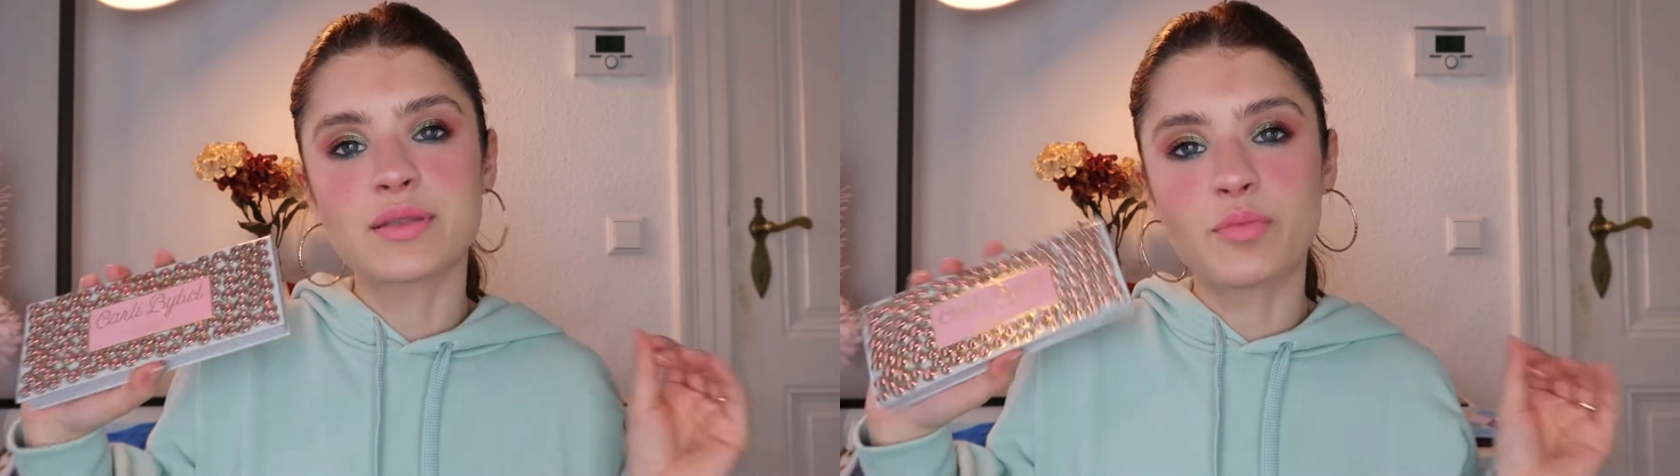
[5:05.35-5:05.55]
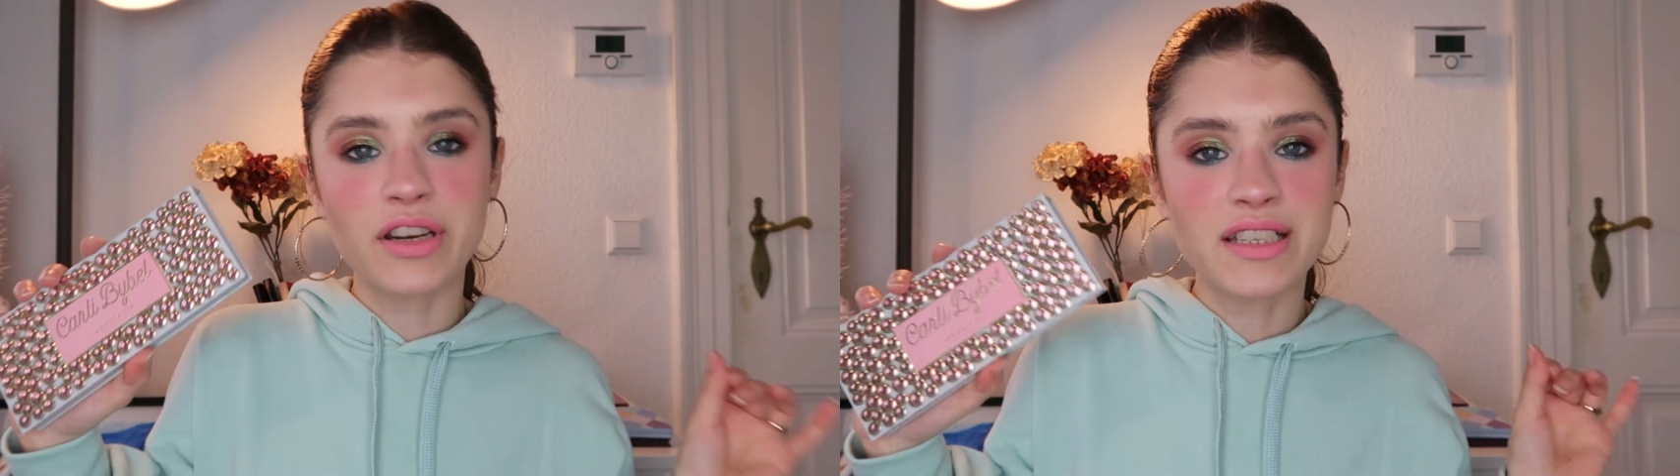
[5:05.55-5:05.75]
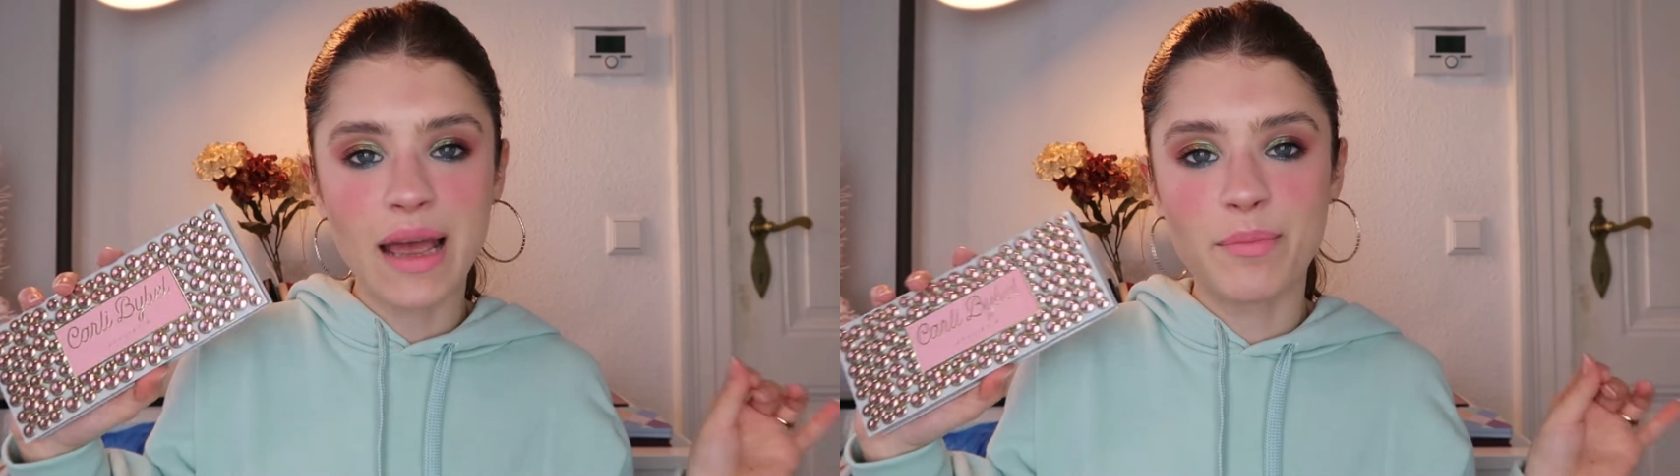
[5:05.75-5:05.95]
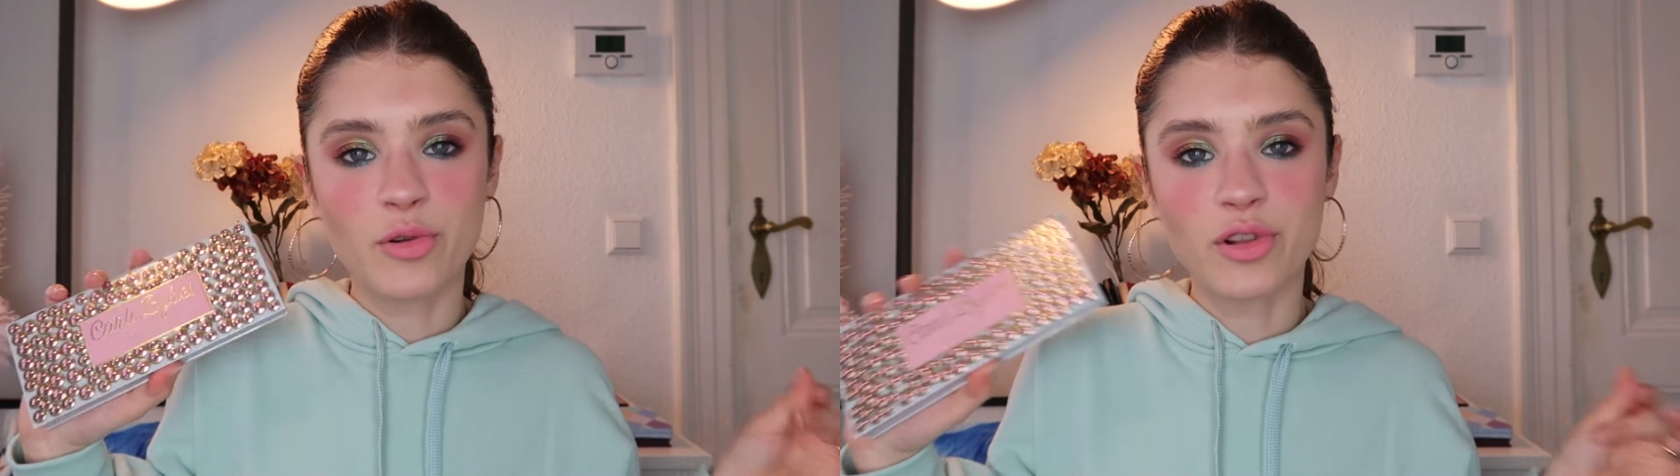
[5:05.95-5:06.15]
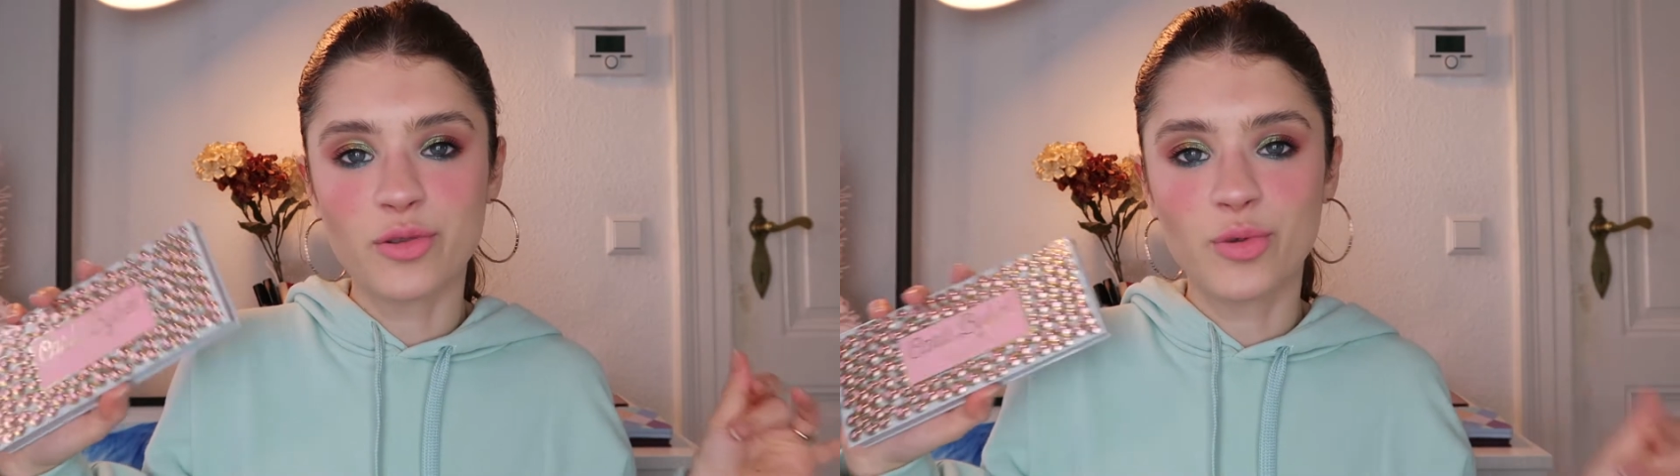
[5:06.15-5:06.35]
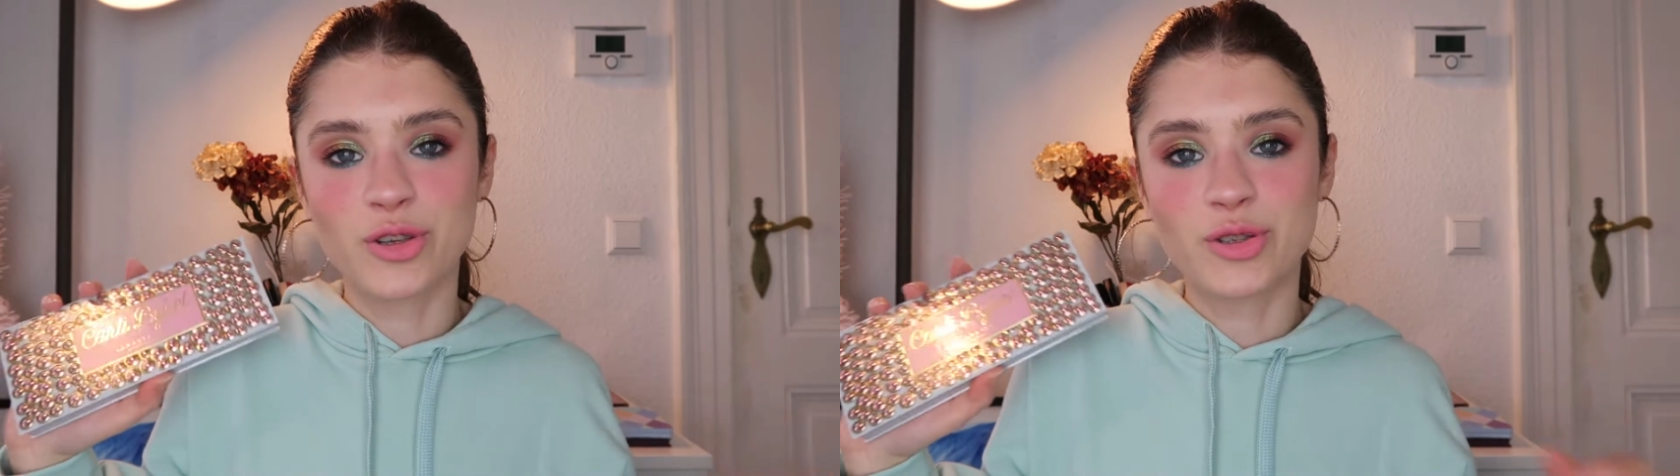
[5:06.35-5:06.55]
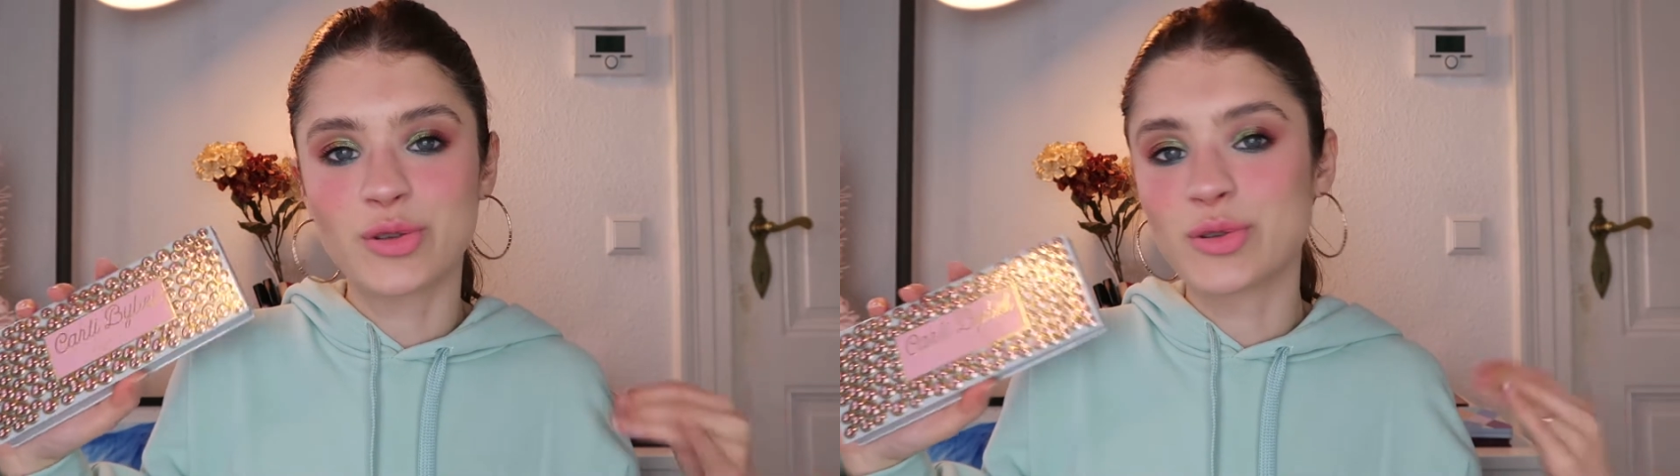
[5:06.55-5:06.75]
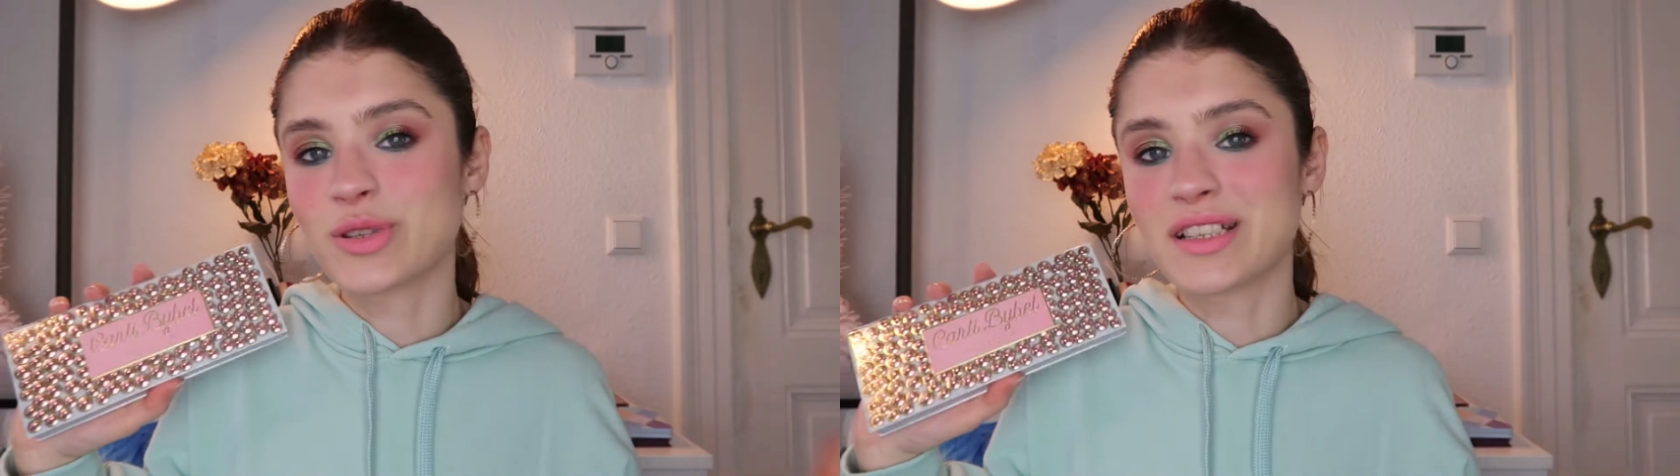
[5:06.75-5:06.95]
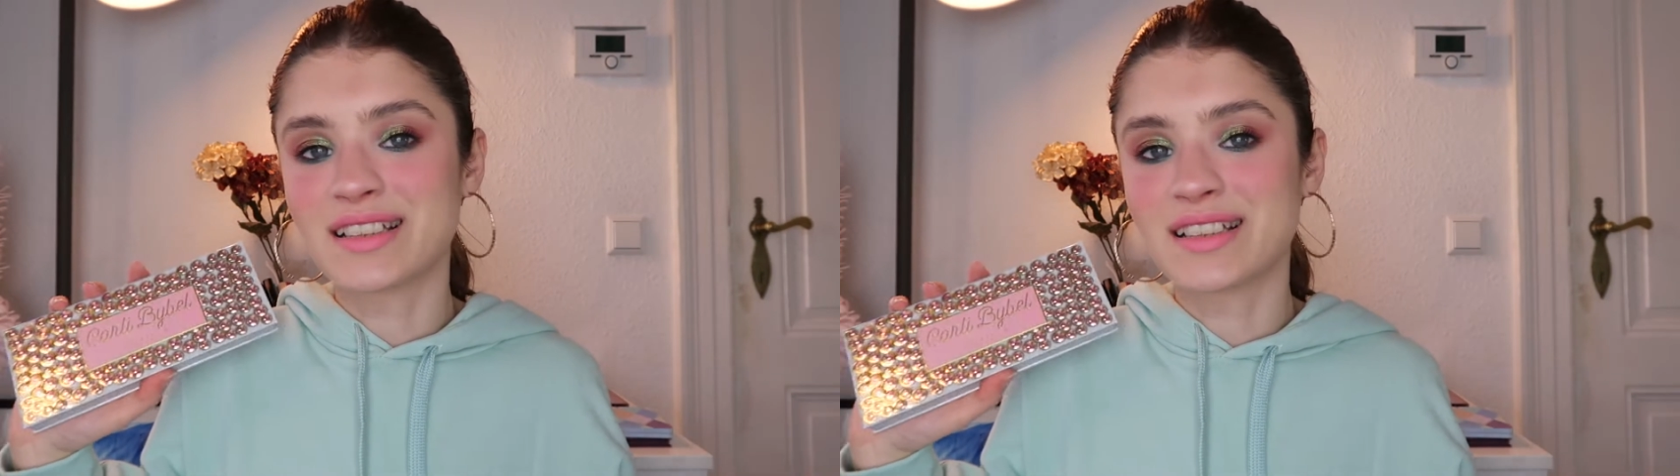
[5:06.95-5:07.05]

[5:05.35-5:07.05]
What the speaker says: springtime I really want to use it